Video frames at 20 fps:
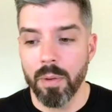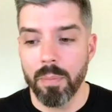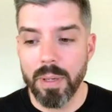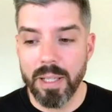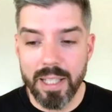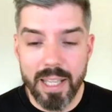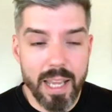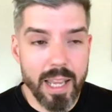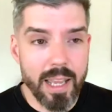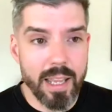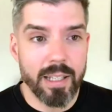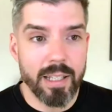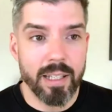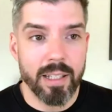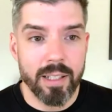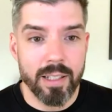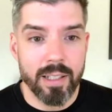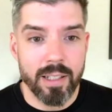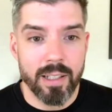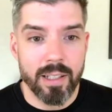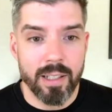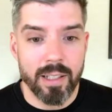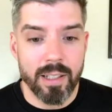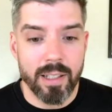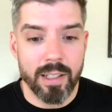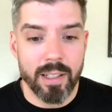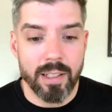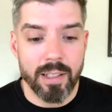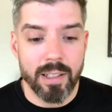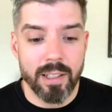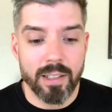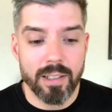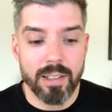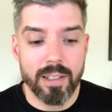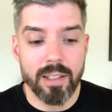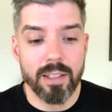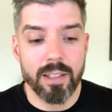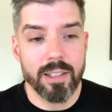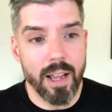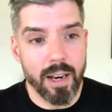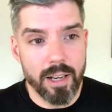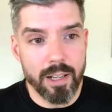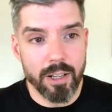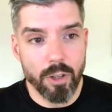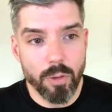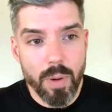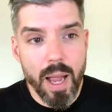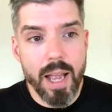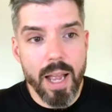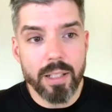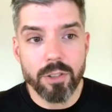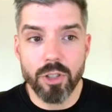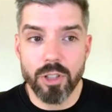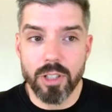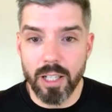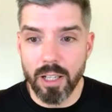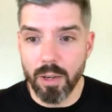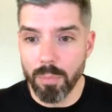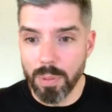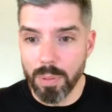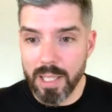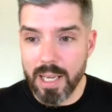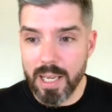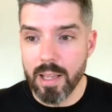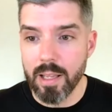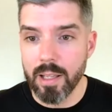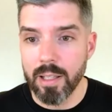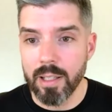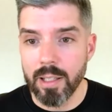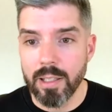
But again, it's not incorrect, just incomplete.